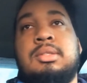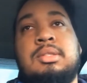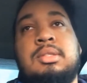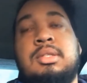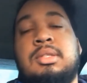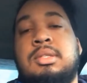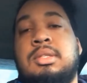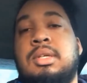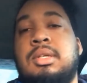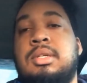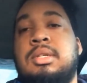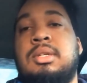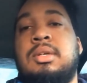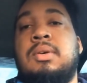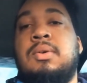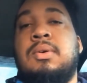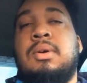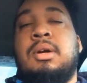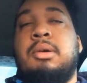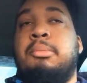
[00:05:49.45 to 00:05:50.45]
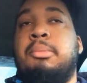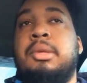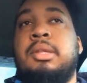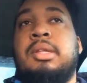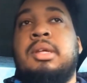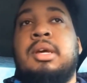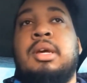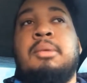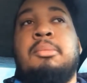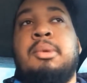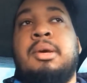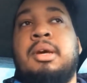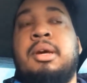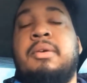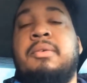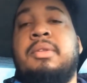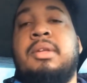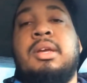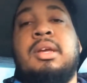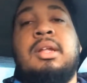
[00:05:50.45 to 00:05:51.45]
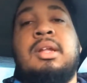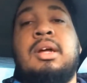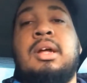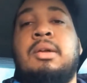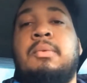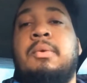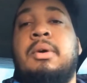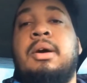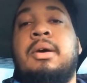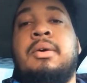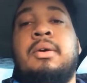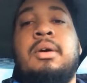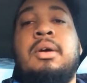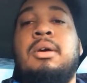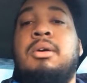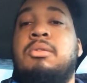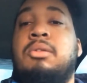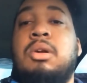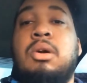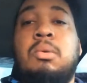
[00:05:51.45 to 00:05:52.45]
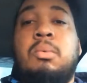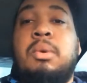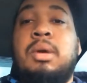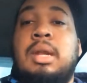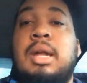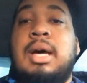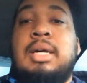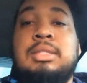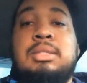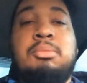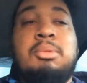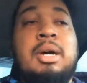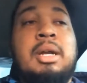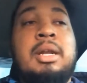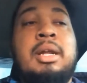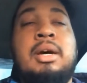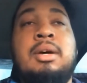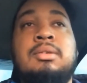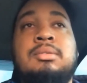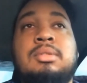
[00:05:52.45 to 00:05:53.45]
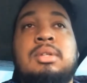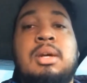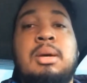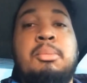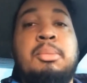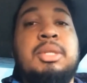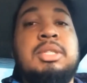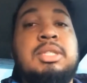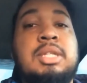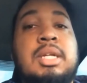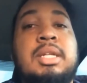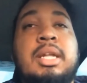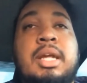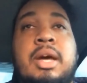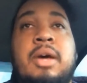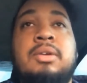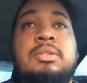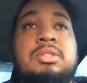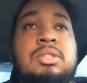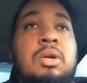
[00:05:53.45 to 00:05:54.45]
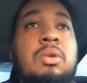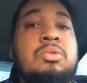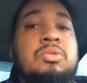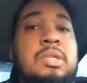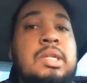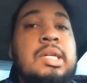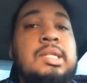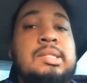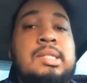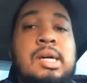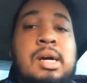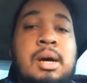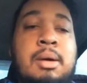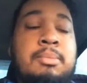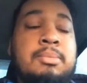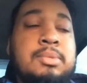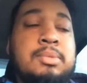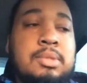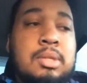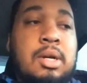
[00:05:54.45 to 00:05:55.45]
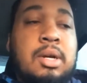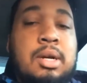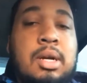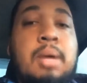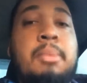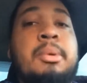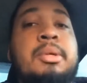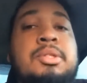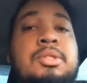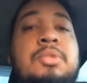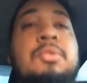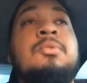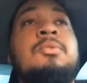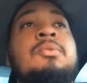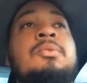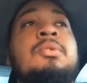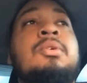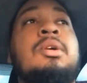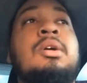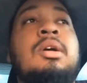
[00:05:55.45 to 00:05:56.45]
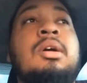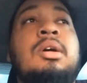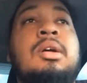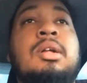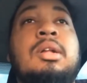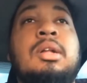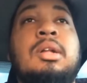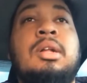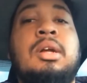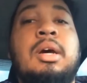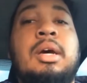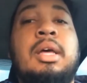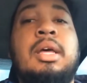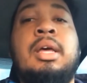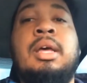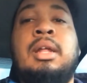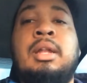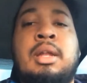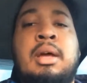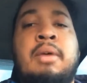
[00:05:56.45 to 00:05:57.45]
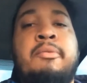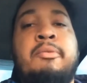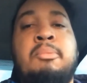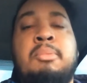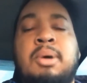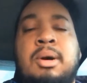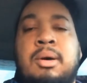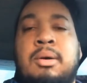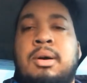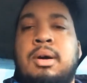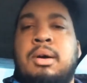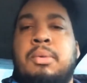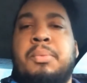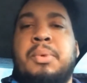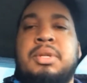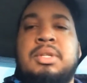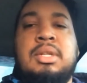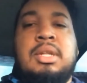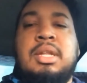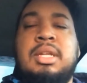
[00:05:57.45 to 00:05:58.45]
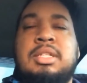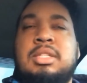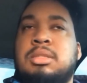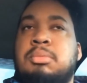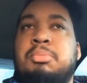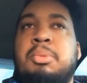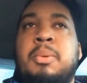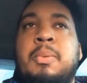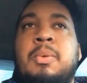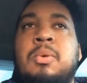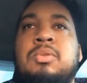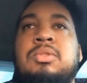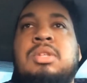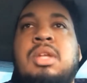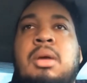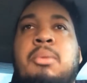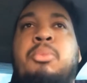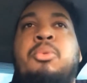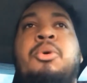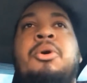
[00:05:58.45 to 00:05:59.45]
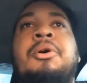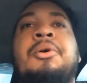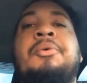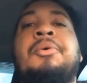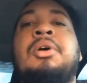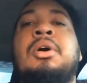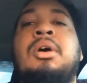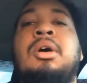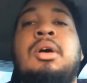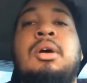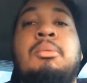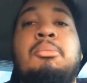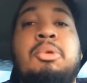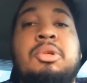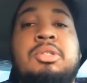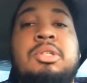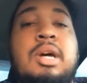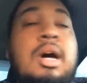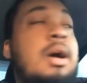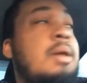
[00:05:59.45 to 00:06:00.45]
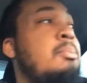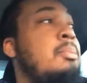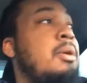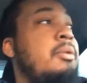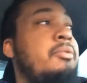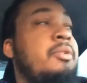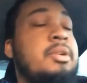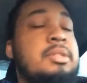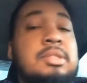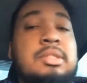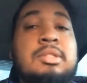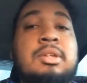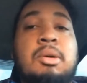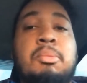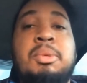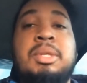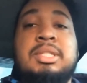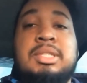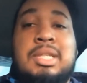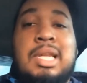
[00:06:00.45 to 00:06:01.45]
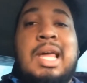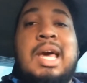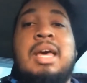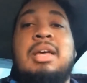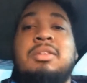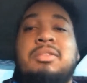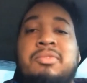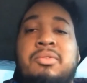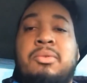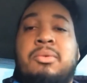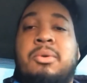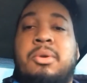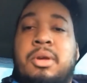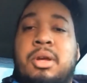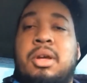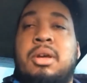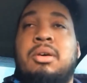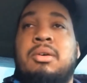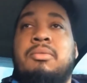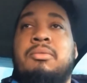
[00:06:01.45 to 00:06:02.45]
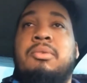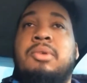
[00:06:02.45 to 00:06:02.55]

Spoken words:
Just because of the whole government thing, man. Everything getting out of wrap. You don't realize it by now. The government shutdown shows you that times are coming to end, not from a religious, biblical standpoint, but y'all motherfuckers is gonna be slaves for real.